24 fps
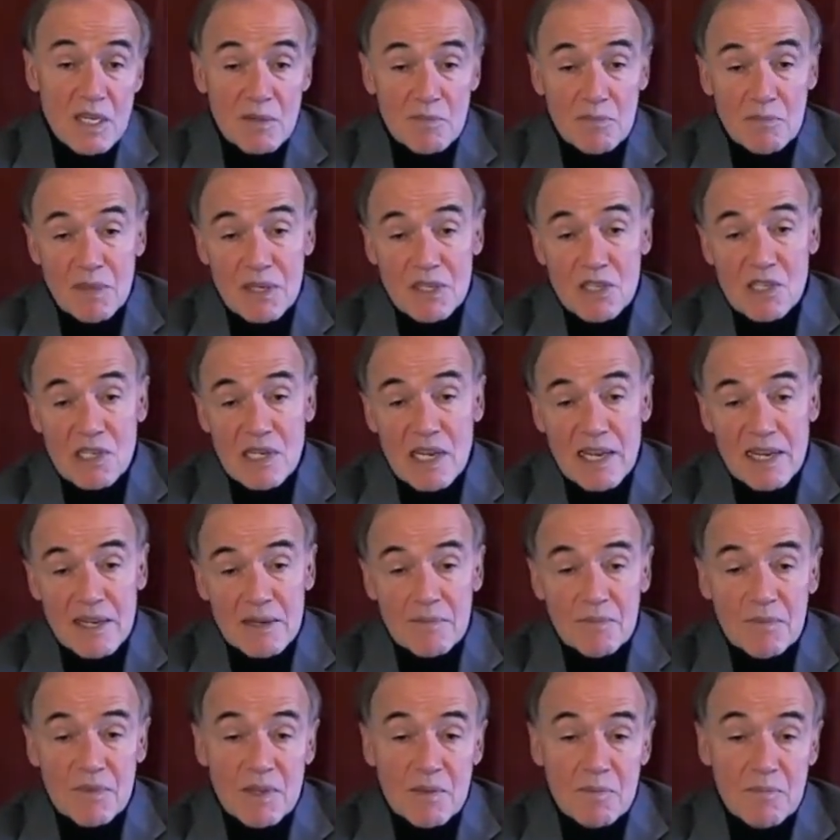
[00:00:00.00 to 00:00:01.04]
much like
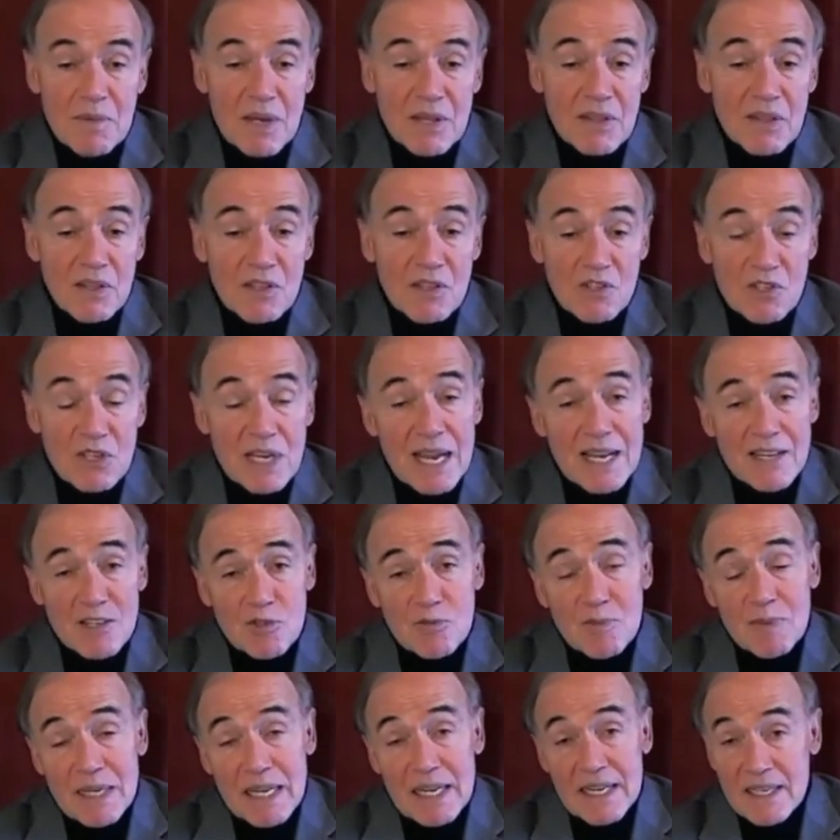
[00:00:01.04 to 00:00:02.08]
methyl
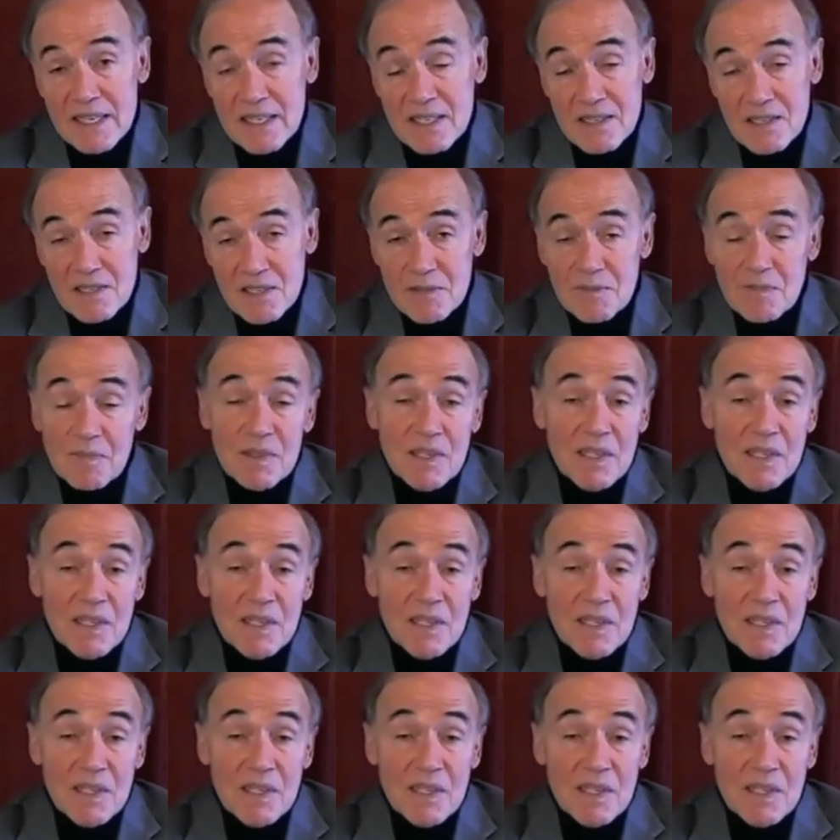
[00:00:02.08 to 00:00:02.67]
jasmonate is.